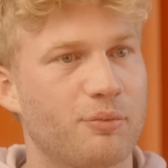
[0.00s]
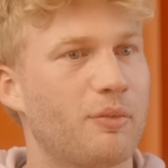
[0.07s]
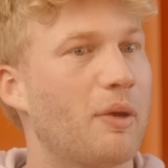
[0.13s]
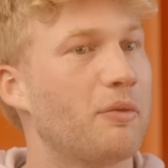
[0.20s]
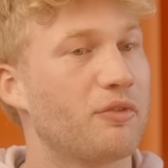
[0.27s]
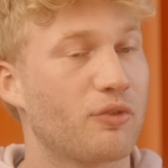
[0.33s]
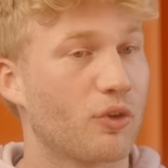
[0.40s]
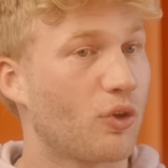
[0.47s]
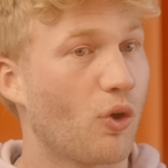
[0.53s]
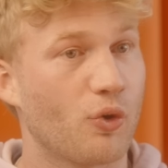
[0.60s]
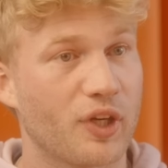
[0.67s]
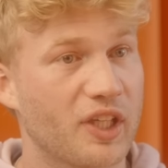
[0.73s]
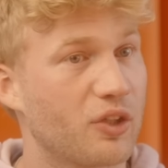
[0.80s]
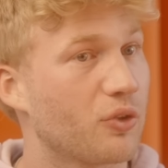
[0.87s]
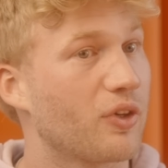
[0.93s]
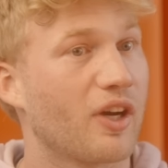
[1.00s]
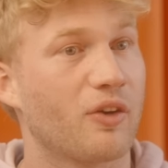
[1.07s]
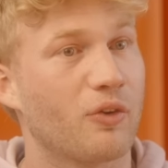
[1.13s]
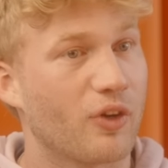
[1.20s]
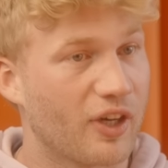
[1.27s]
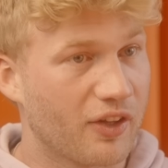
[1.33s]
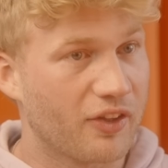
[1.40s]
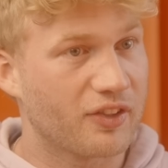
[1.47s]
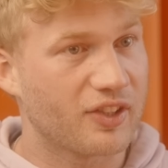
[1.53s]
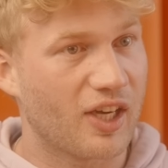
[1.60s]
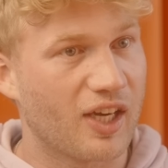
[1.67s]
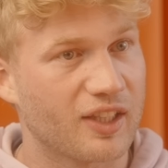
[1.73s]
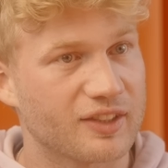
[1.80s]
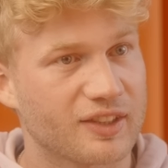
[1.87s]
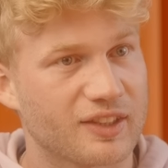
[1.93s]
maybe for coding or other
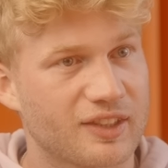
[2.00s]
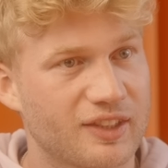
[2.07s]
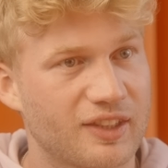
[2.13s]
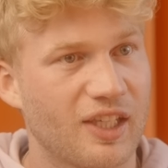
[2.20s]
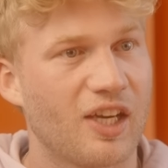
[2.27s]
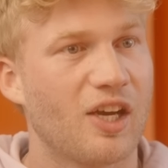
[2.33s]
tasks?